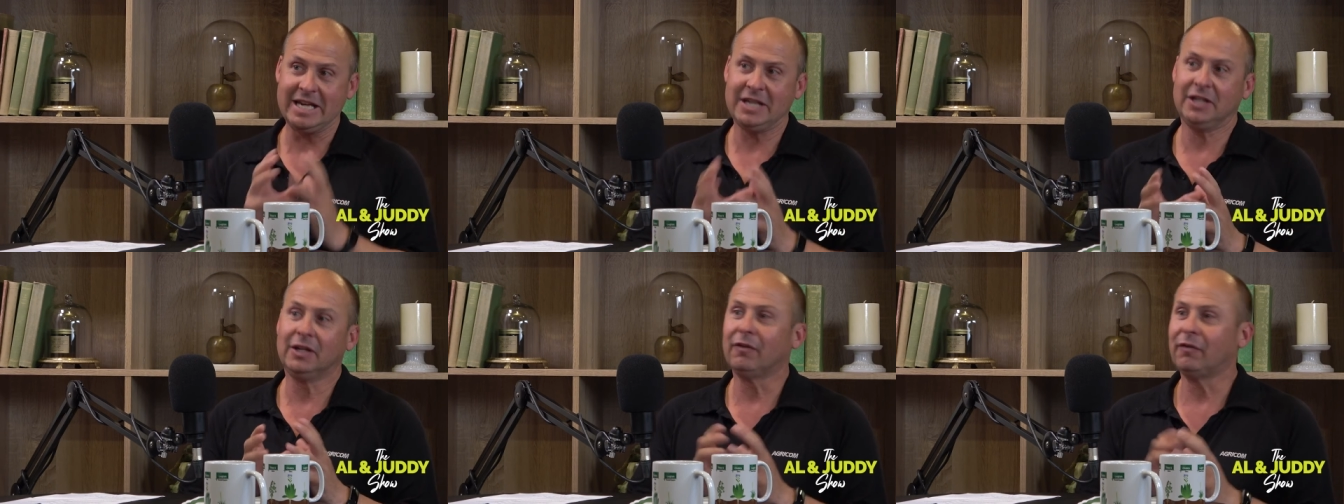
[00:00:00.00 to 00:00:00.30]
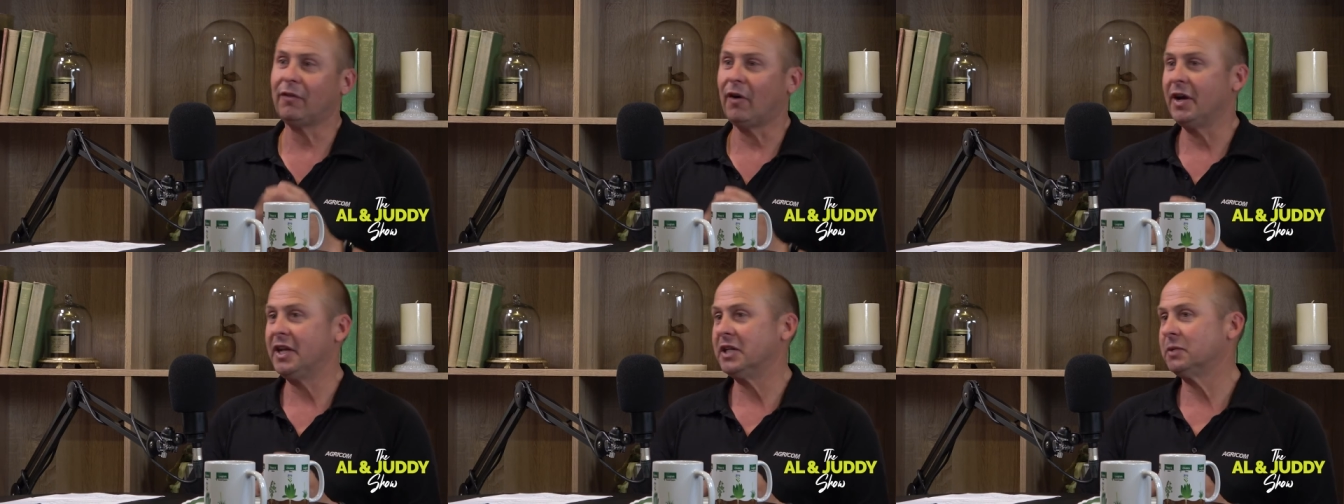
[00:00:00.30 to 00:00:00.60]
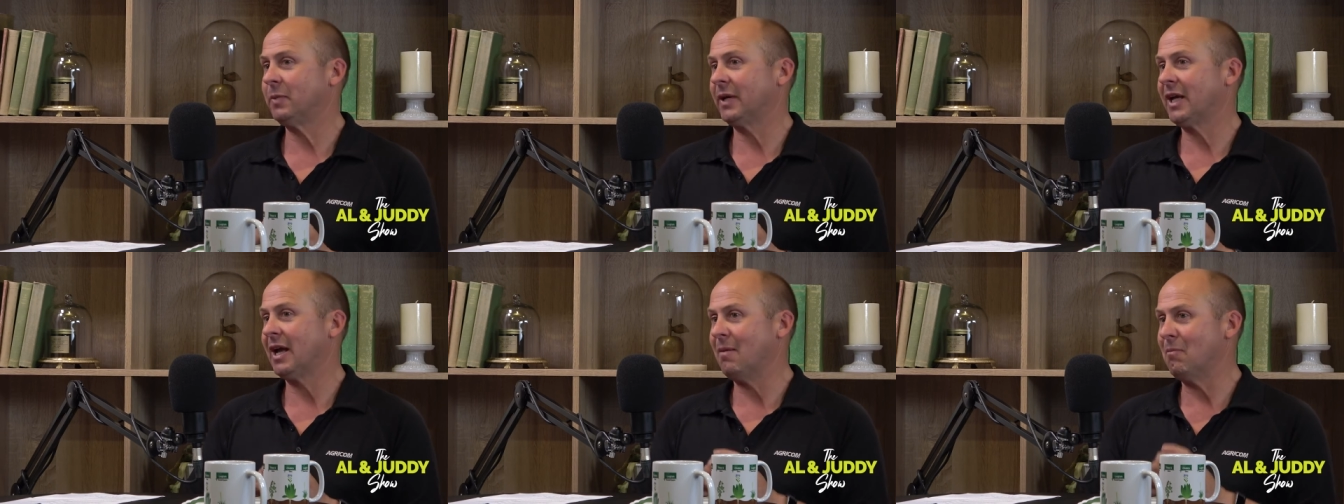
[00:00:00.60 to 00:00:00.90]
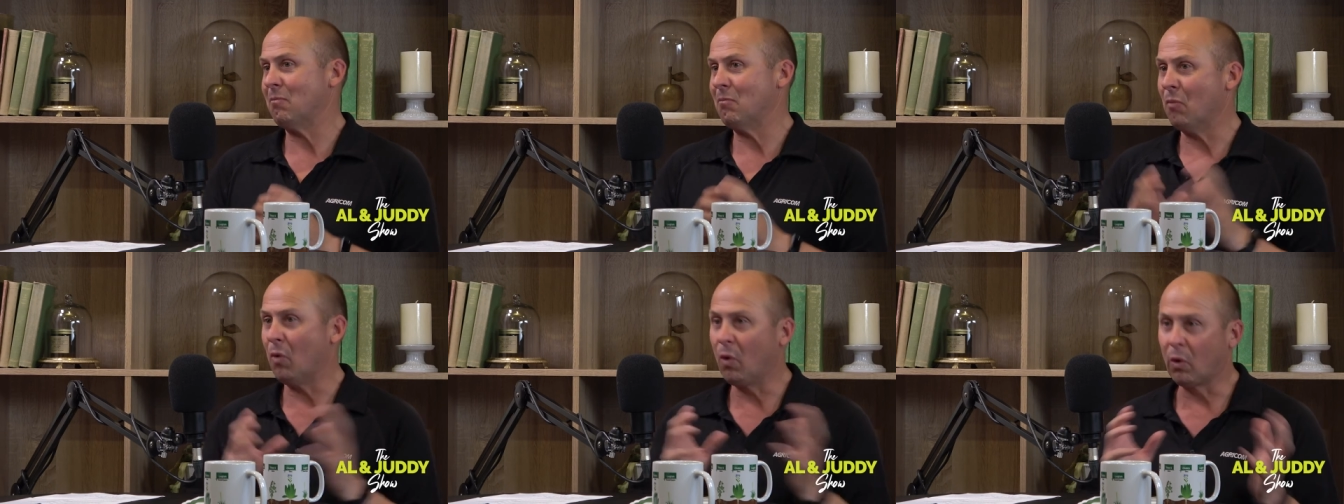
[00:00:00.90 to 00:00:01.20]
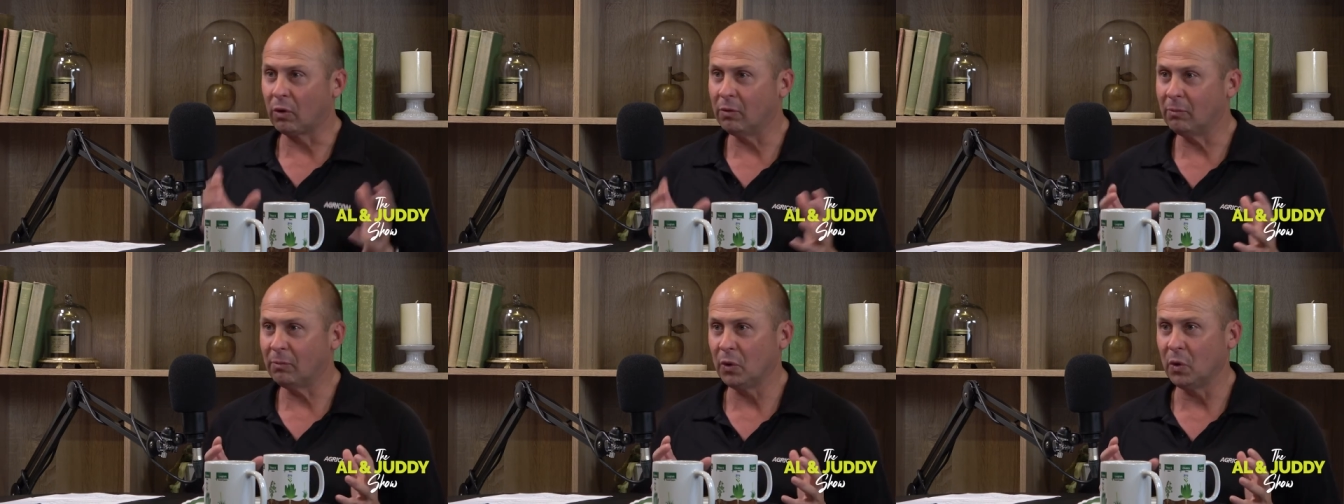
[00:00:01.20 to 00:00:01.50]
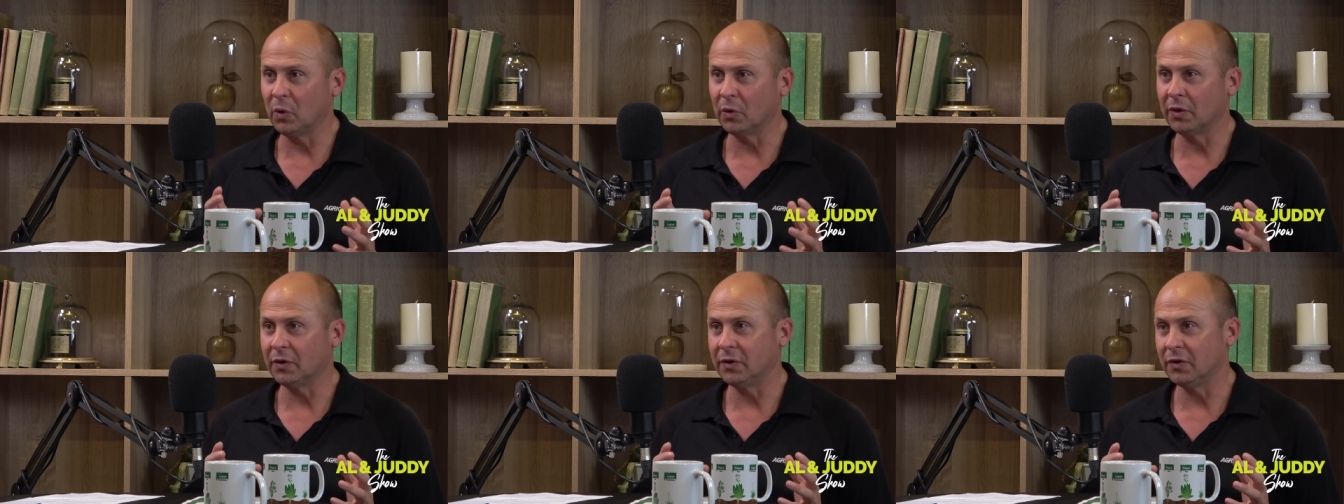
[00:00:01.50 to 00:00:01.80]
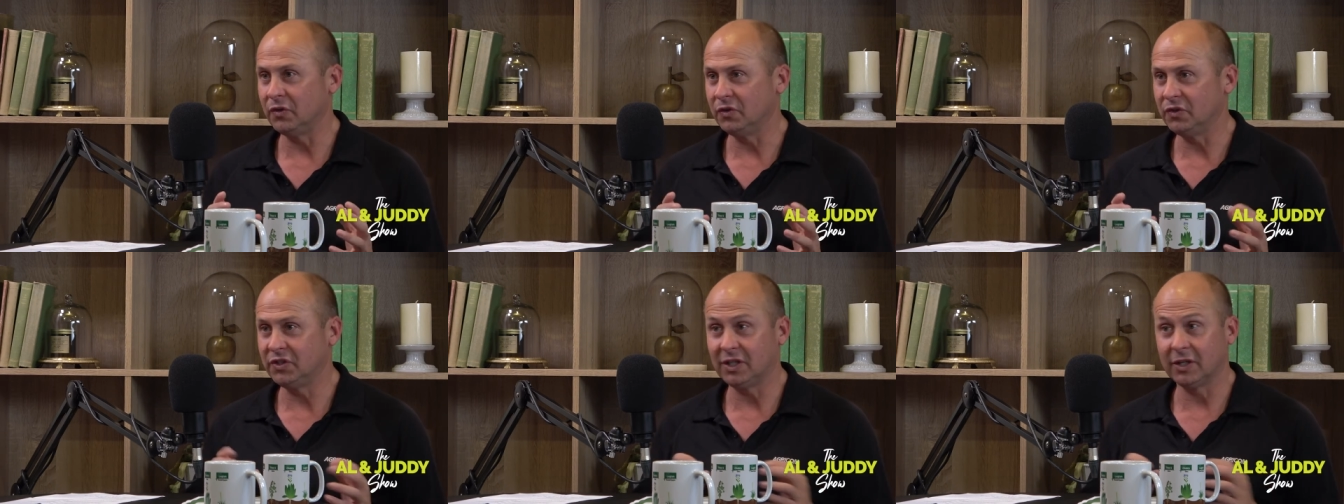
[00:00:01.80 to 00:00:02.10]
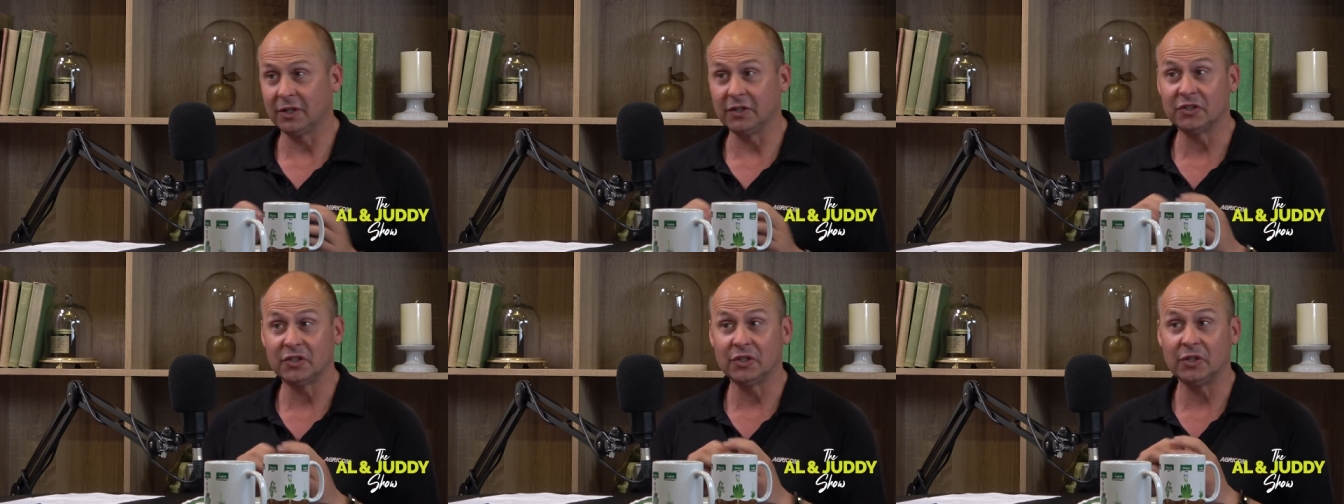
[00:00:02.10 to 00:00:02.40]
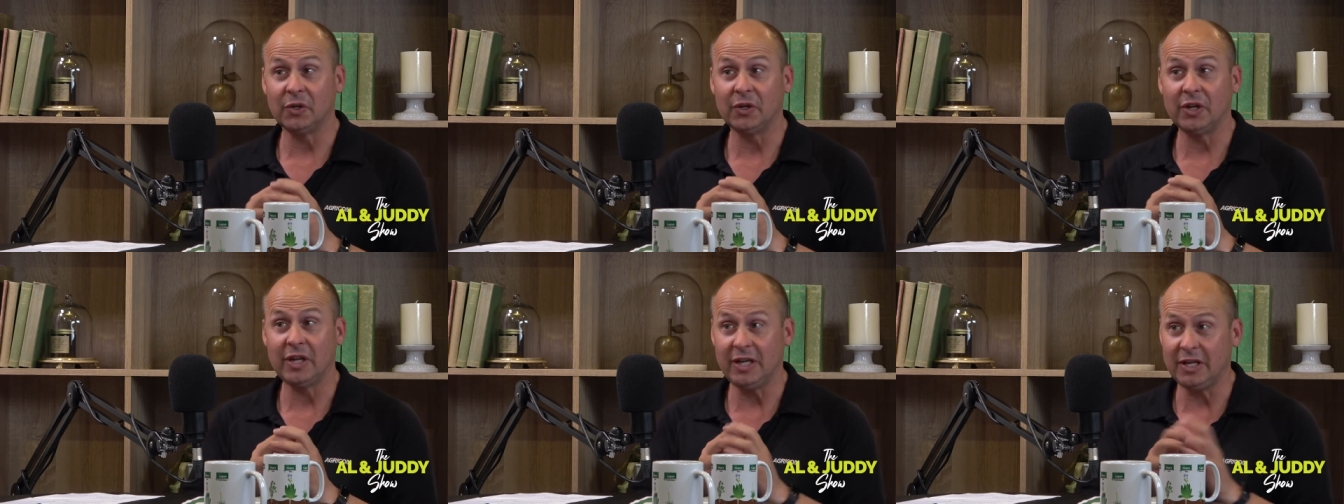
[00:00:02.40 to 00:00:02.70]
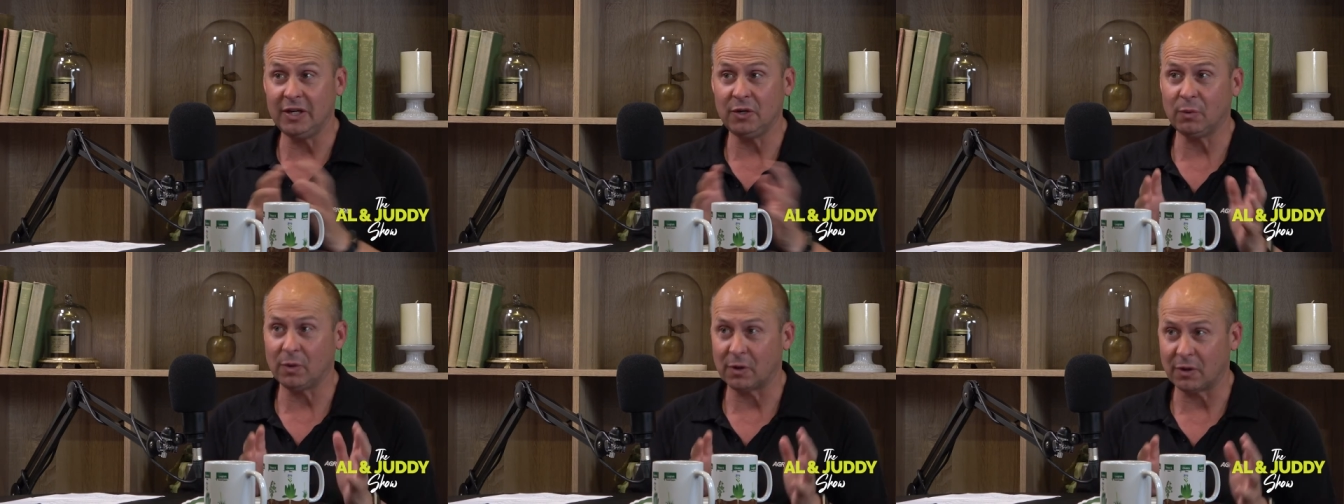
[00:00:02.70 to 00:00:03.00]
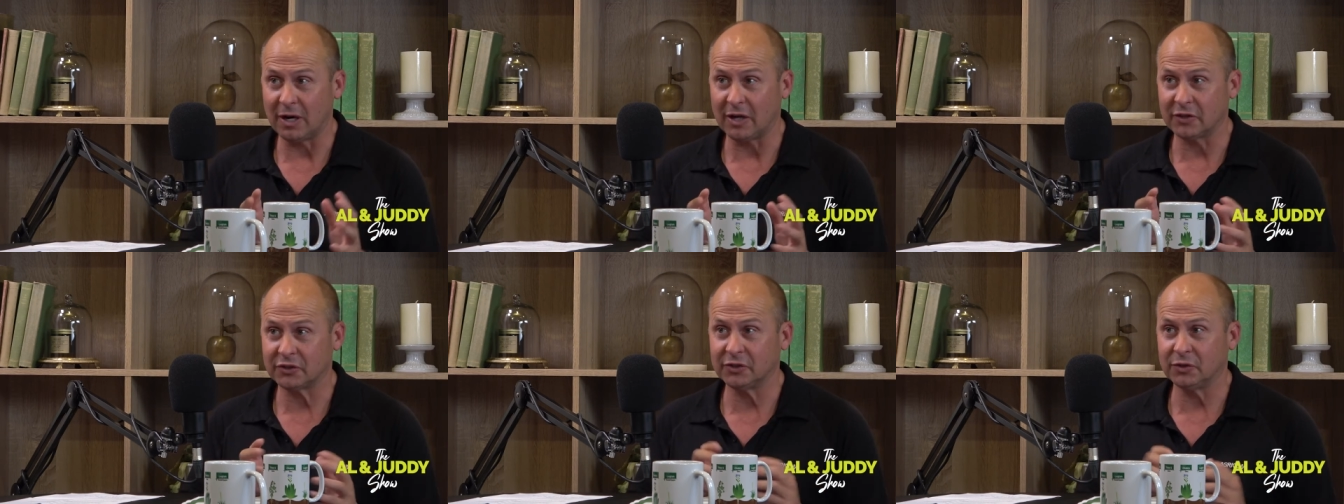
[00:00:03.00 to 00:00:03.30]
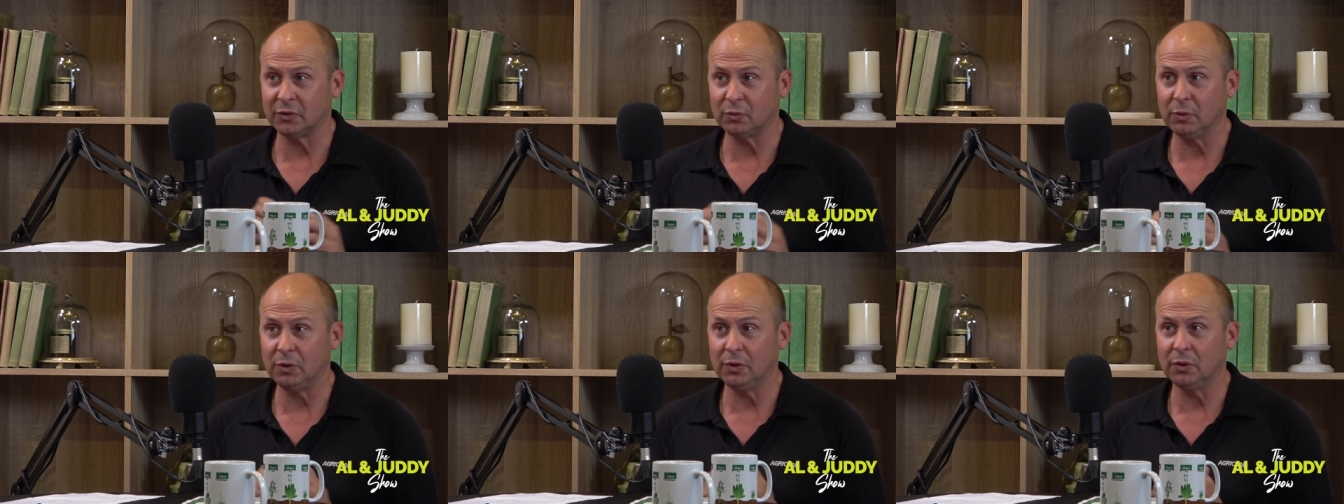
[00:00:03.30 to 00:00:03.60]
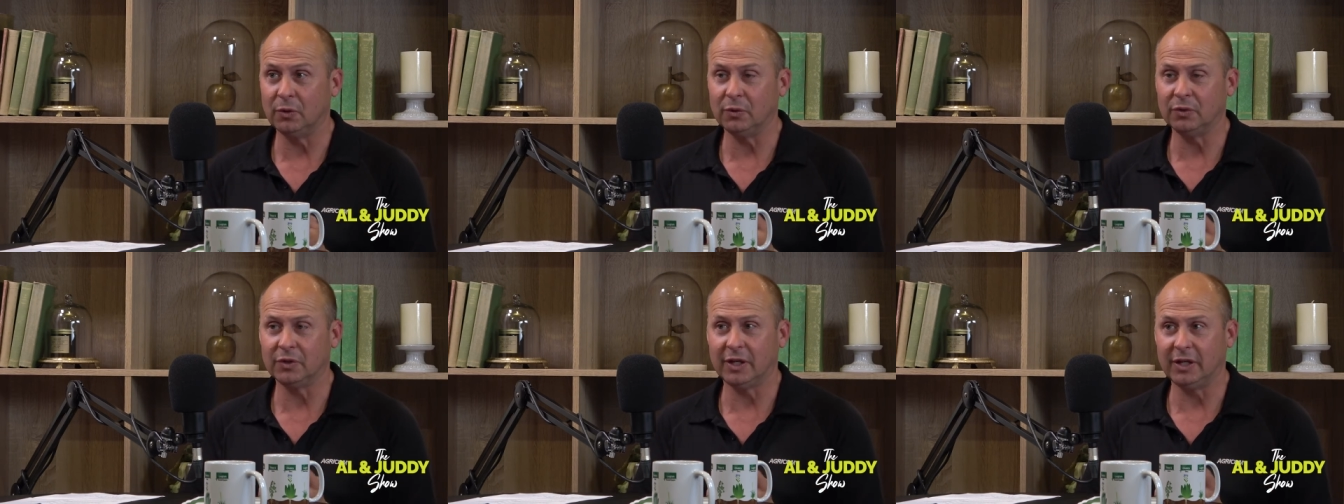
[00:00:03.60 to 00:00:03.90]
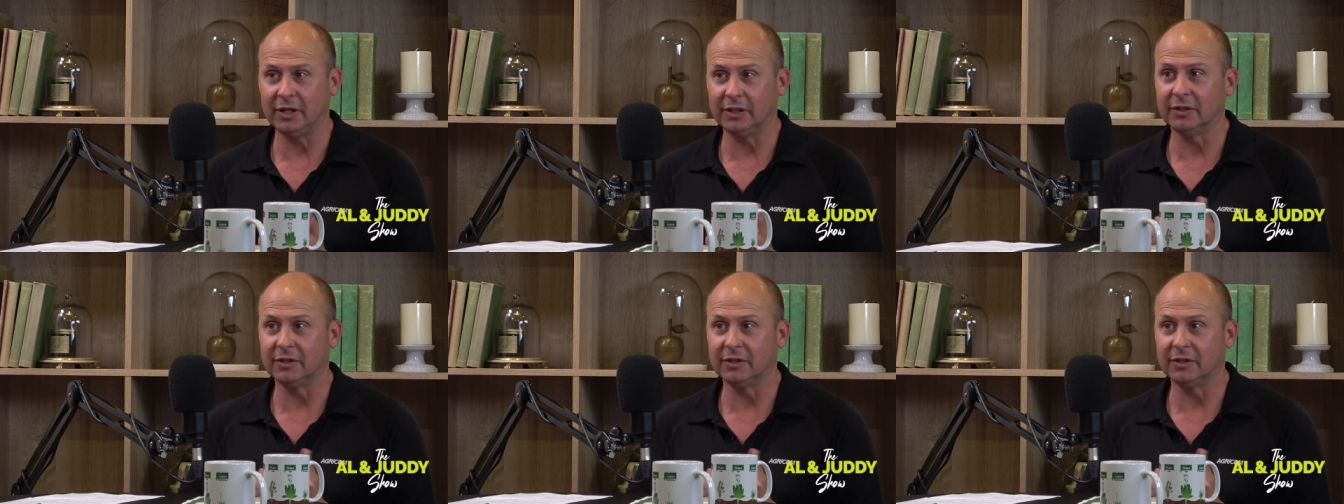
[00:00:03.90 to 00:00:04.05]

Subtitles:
endophyte has become more important in New Zealand to anywhere else in the world.